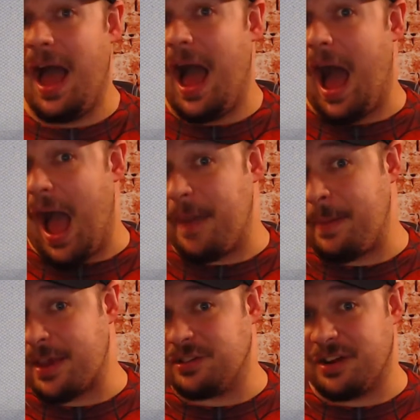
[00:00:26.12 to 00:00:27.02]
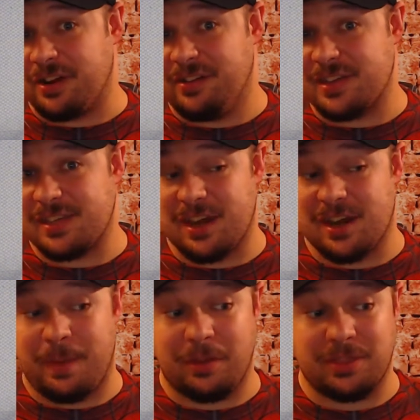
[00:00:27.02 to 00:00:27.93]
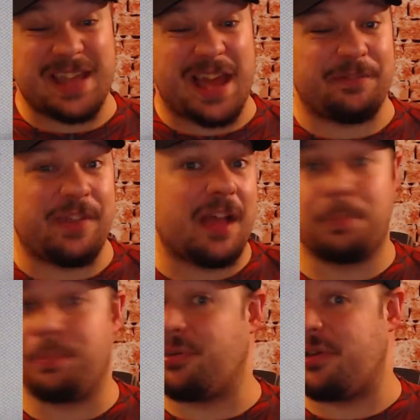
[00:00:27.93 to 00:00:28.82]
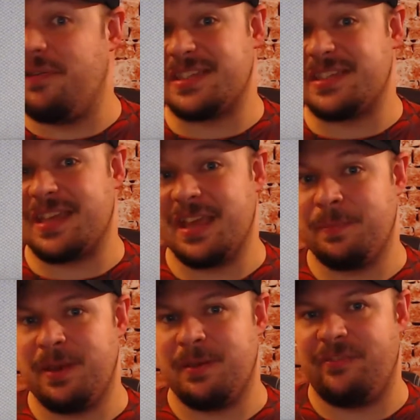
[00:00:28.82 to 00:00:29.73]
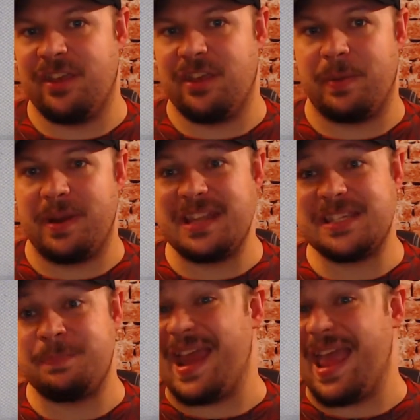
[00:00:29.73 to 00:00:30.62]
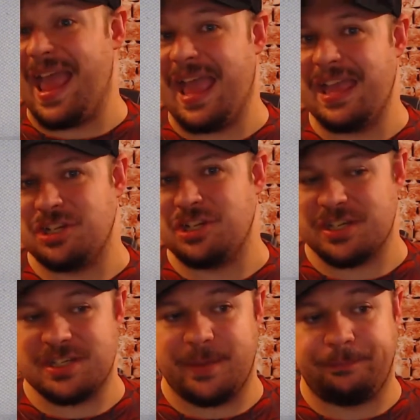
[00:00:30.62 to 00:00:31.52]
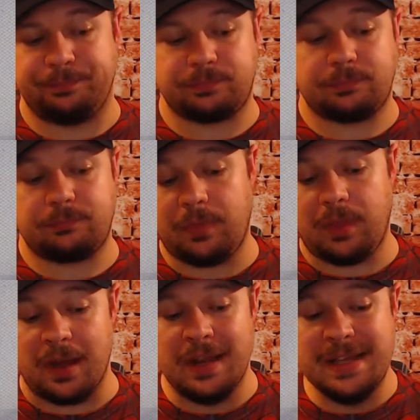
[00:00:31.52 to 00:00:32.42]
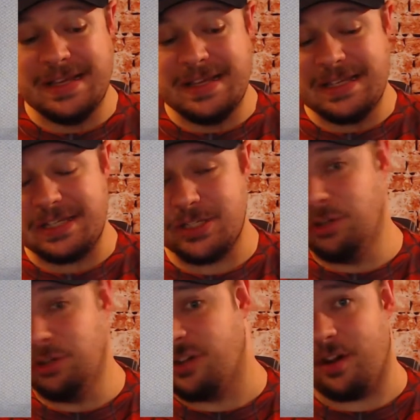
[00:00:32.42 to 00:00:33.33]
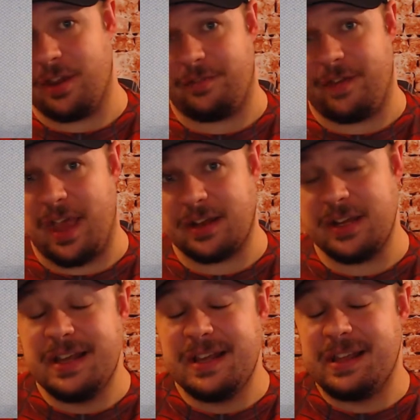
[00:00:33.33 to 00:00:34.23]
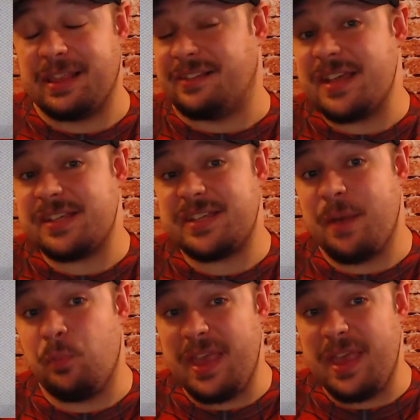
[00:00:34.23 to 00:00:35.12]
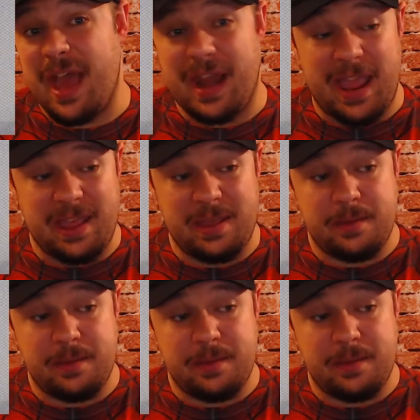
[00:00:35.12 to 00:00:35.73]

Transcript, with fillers: I'm actually really excited about this. I've got the previous Kingpin figure, but it's been ages. So long, in fact, that the last time we got a